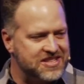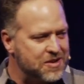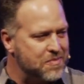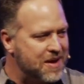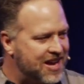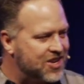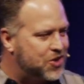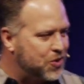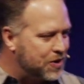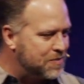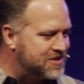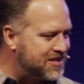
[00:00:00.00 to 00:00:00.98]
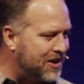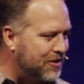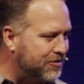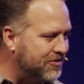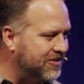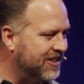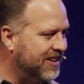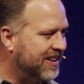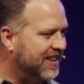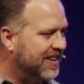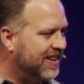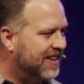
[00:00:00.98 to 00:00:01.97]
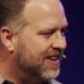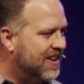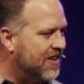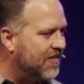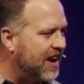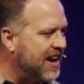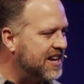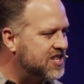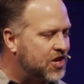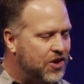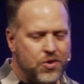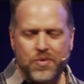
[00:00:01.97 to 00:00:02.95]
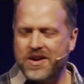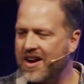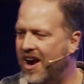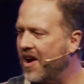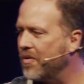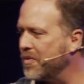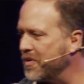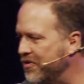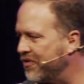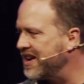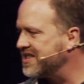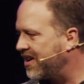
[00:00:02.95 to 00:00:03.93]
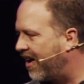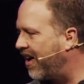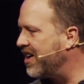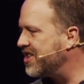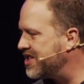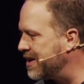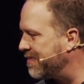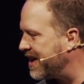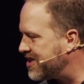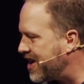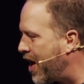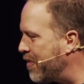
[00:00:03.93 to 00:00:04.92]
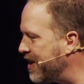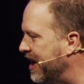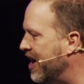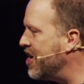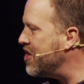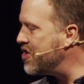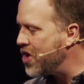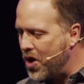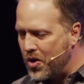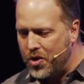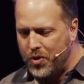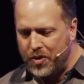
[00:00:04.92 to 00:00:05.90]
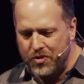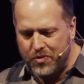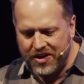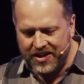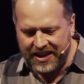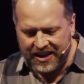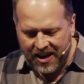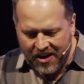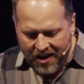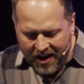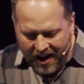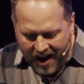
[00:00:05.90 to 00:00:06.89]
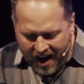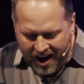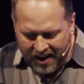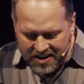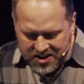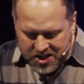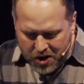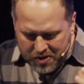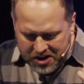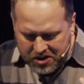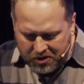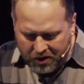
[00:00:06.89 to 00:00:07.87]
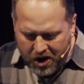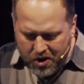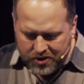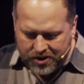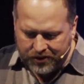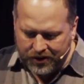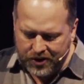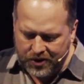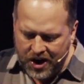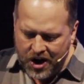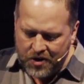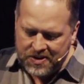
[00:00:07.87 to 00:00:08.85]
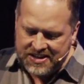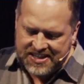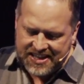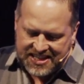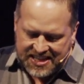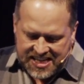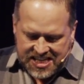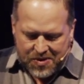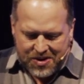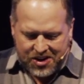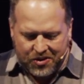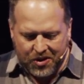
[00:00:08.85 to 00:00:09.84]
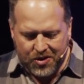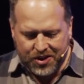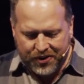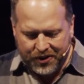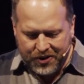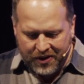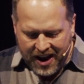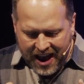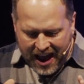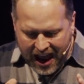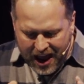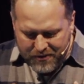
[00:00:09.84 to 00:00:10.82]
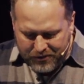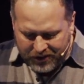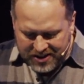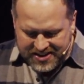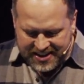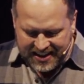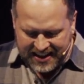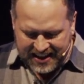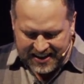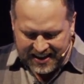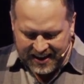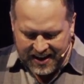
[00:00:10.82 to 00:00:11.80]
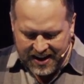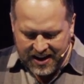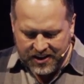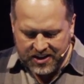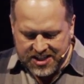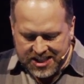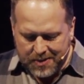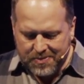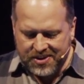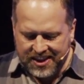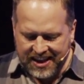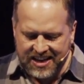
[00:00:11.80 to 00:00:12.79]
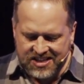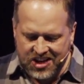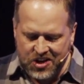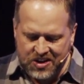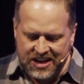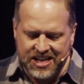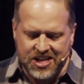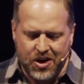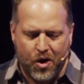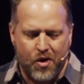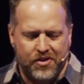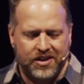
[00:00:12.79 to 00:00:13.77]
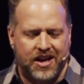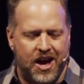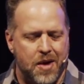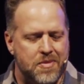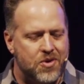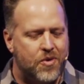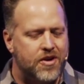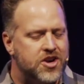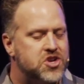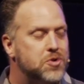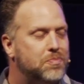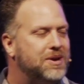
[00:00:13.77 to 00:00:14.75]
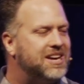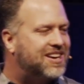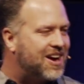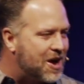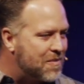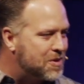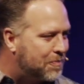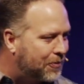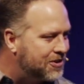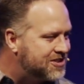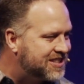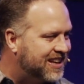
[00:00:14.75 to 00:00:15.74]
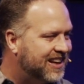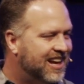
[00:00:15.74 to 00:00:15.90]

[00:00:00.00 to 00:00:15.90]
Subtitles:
a man to himself." Right? It's who we are when we face hardship. That's how we know who we really are. And so we grow through resistance and we grow through adversity. There's some things that you need to overcome in order to become the person